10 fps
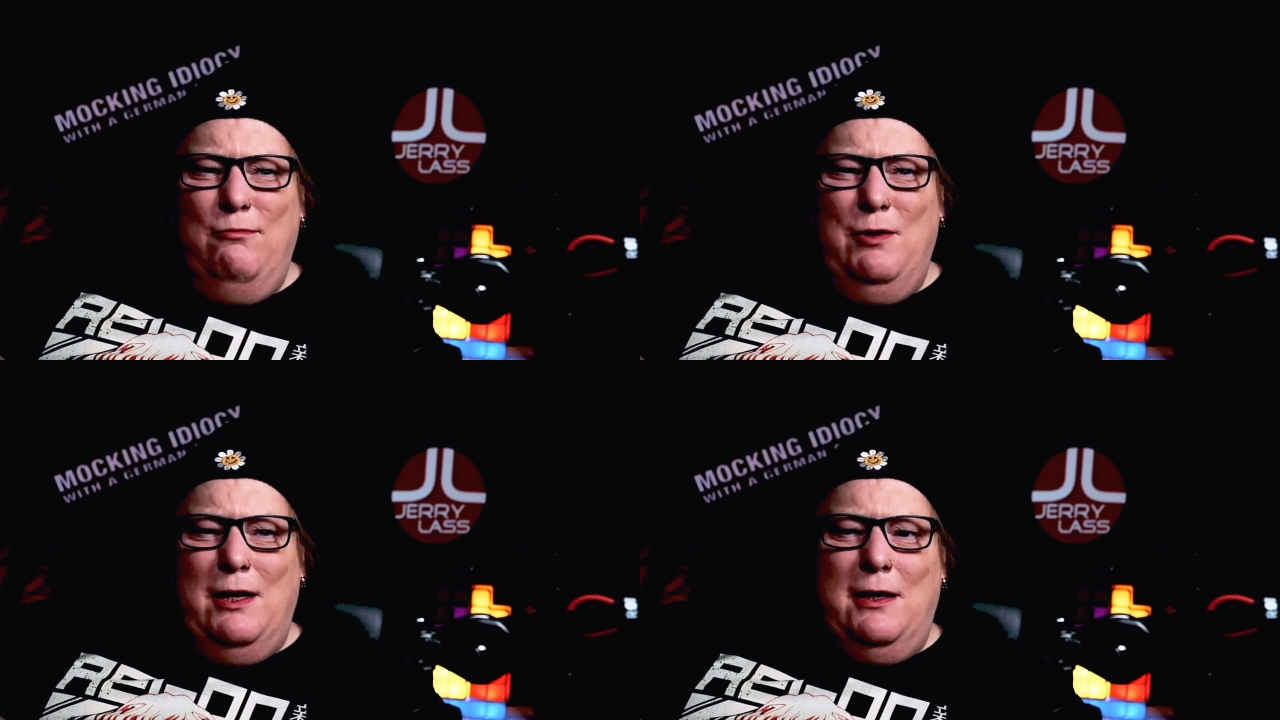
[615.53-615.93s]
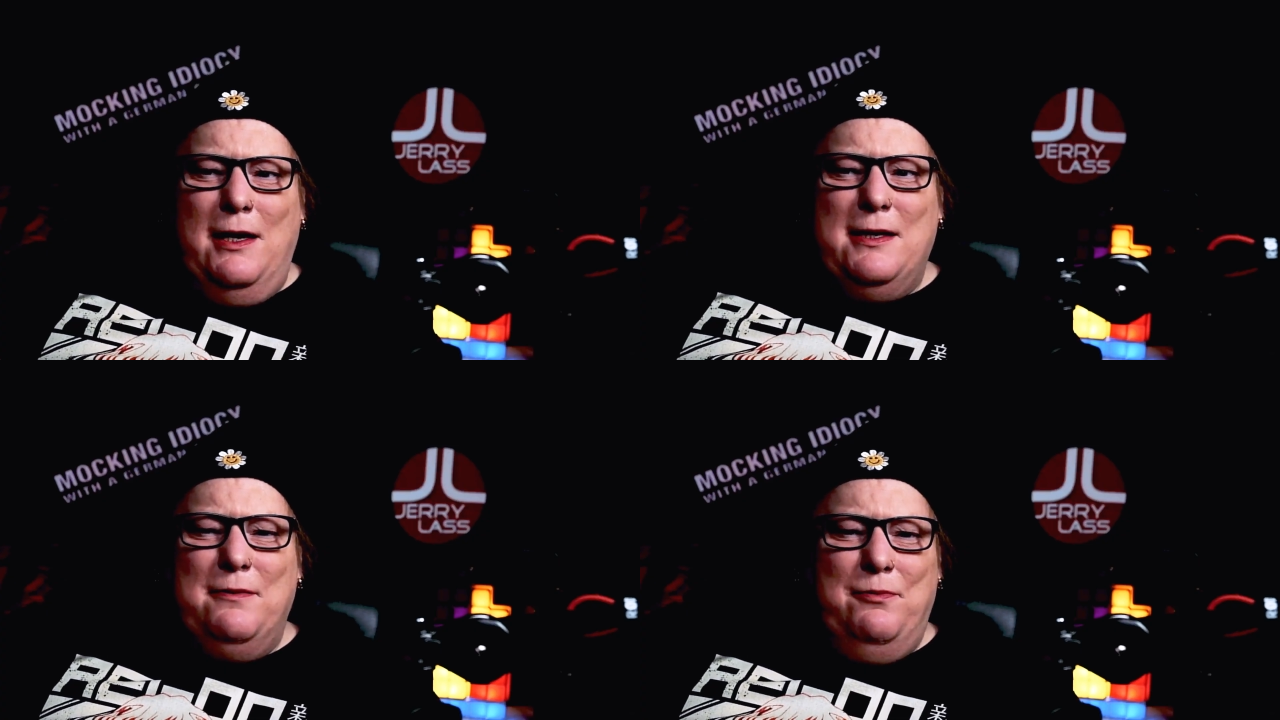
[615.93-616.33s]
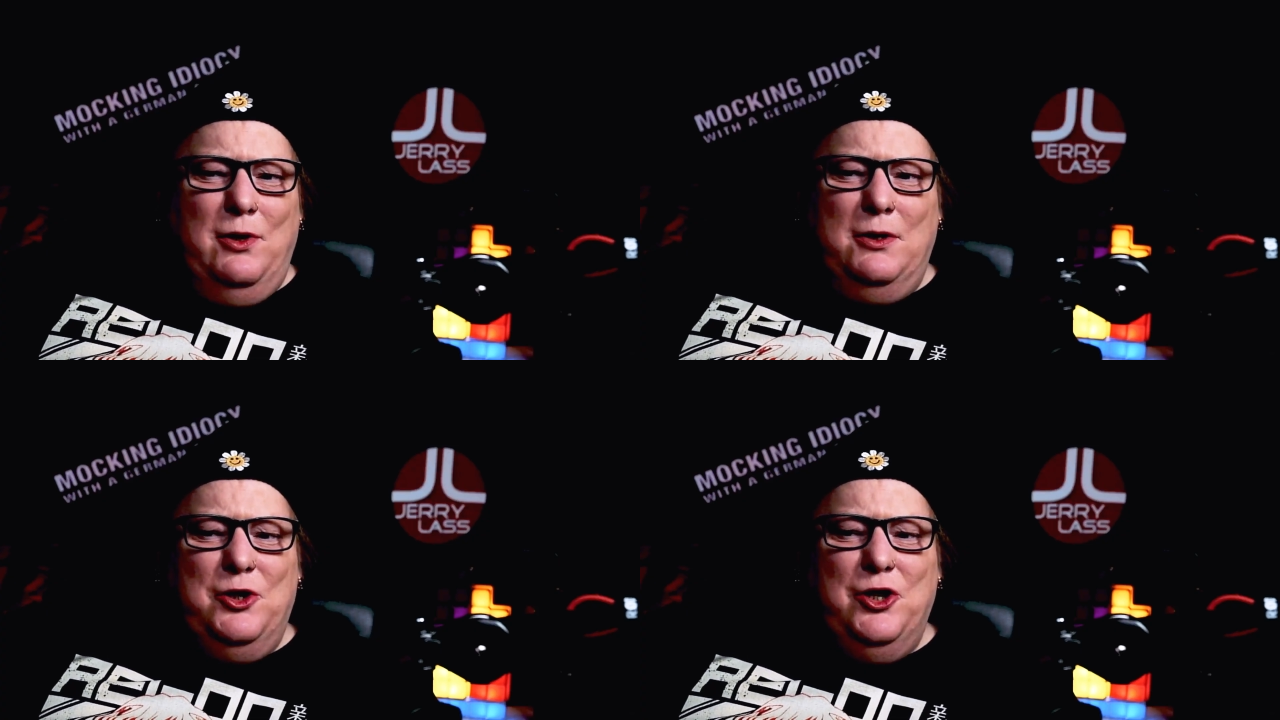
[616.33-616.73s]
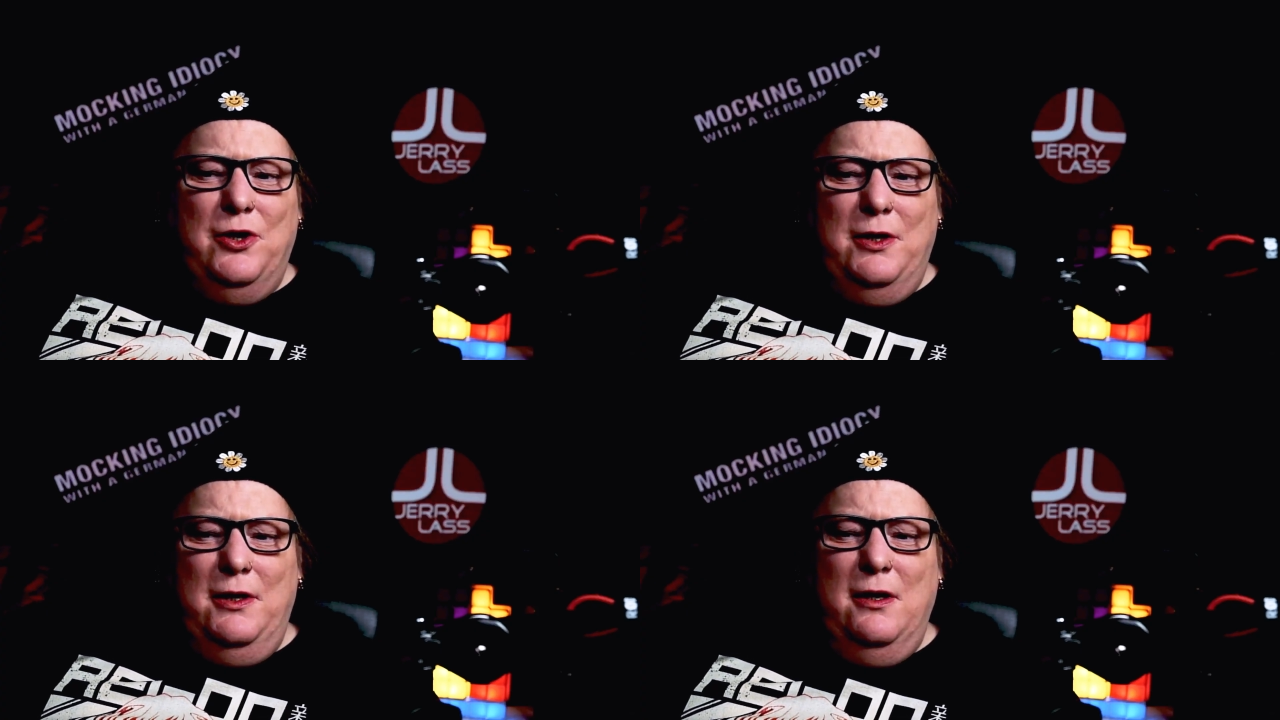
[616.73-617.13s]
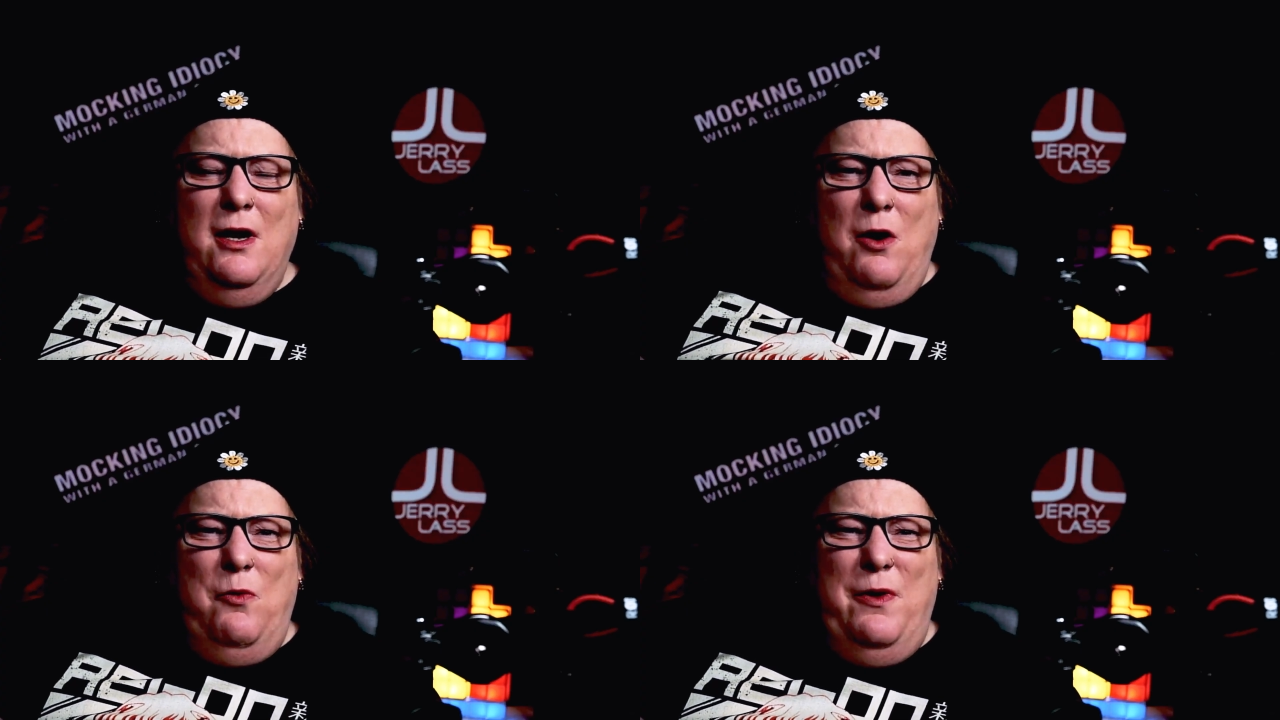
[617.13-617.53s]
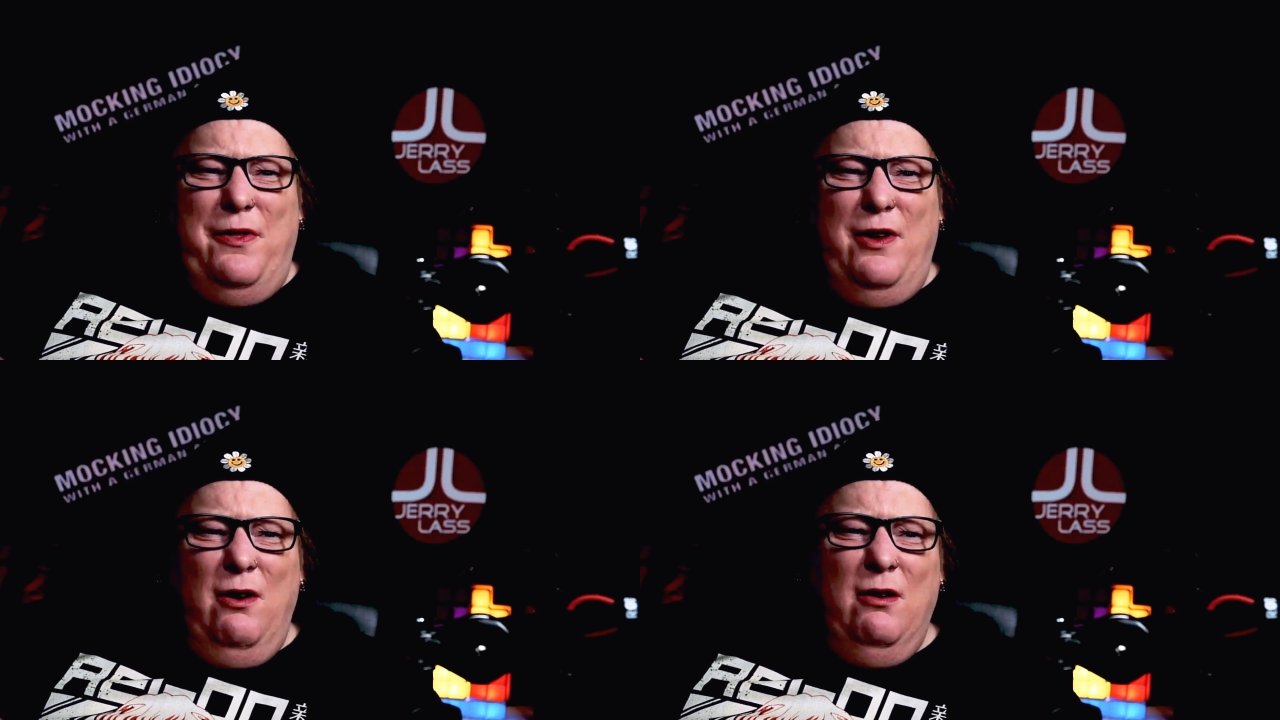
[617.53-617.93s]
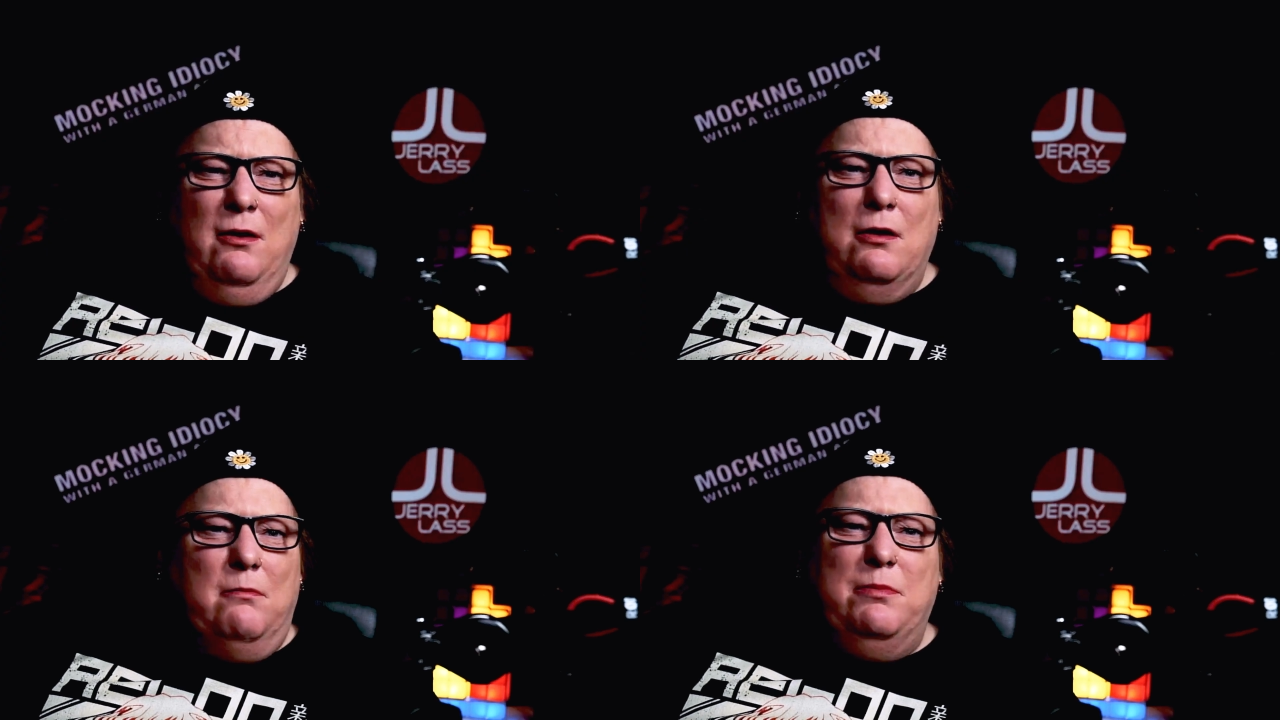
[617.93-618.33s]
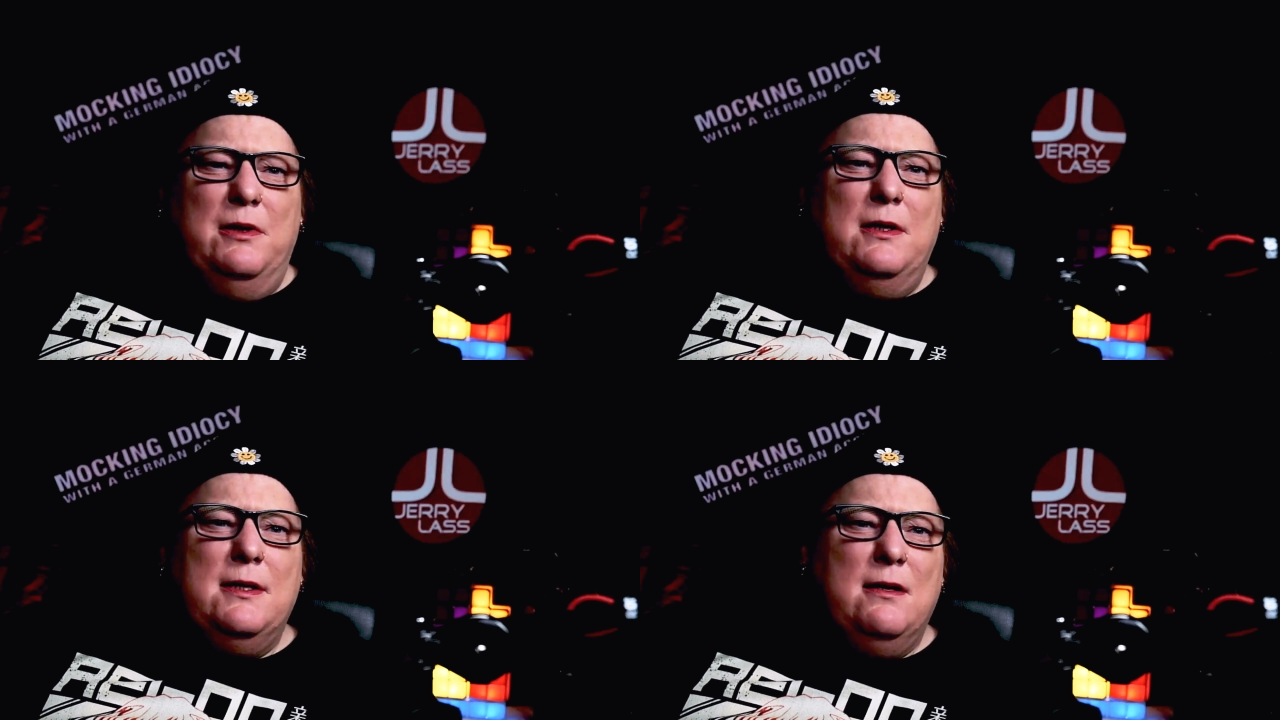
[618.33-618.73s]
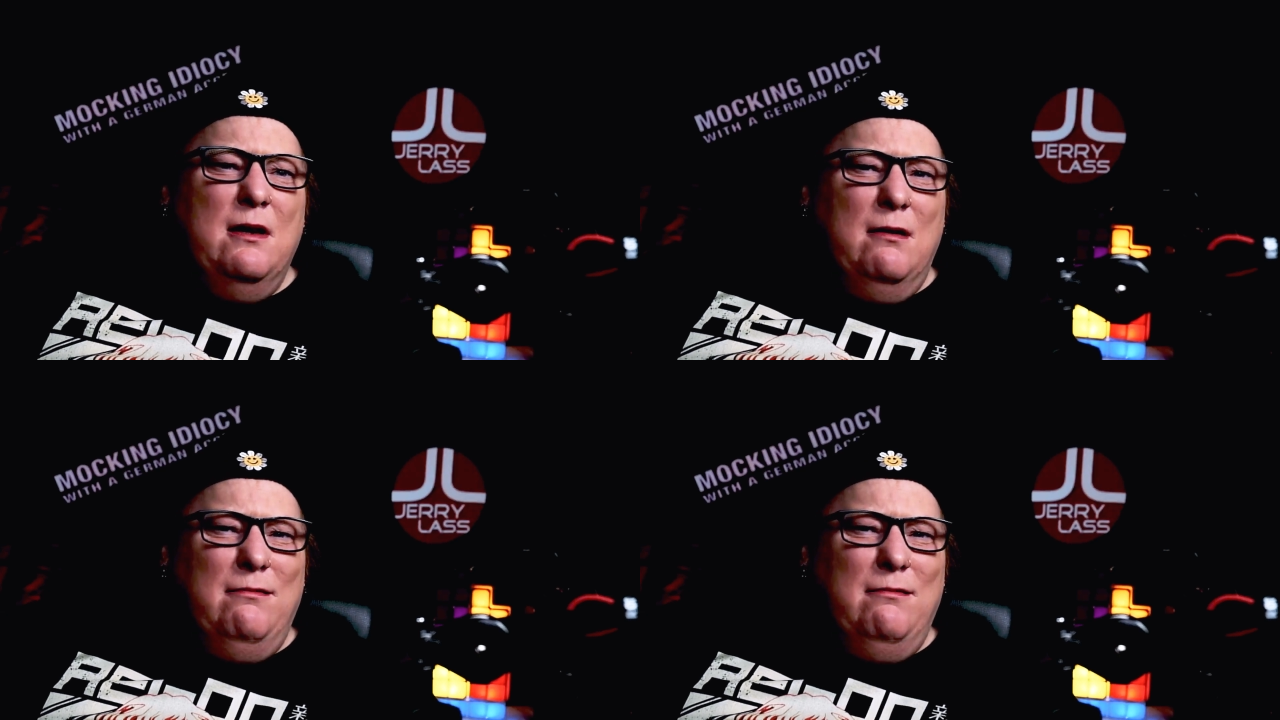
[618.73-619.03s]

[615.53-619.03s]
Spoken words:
Well, guess what, Johnny? With your compass,